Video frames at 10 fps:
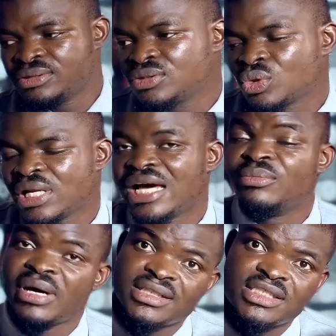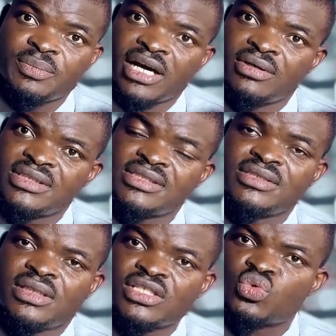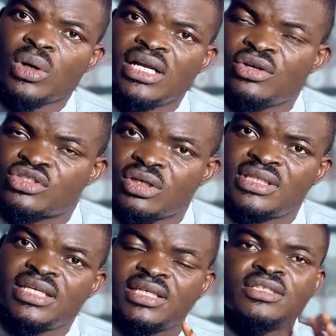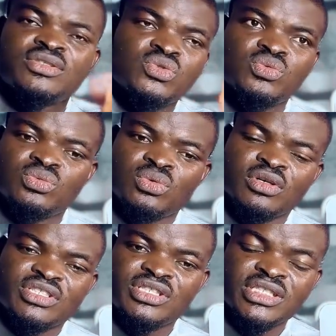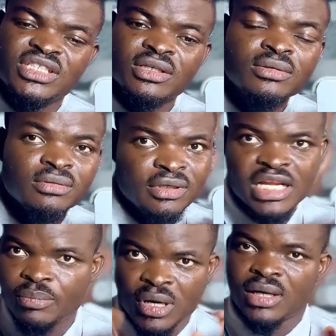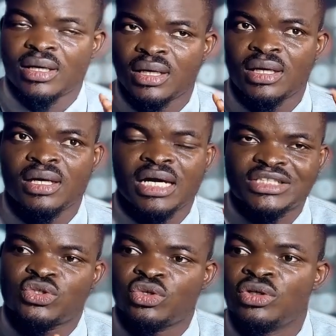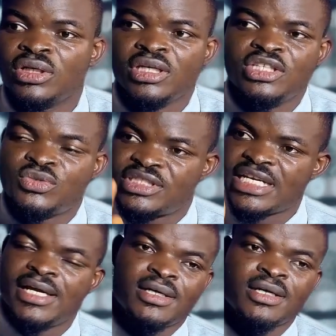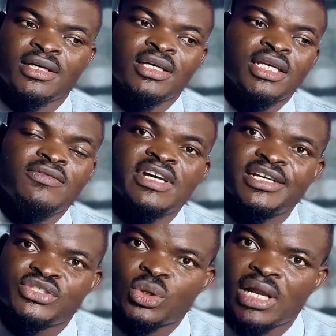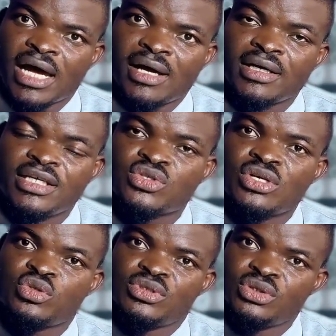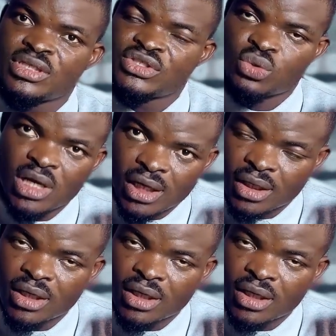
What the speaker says: solar and battery priority. This one does not take into consideration NEPA at all. It will check if there is solar, it's going to be using solar.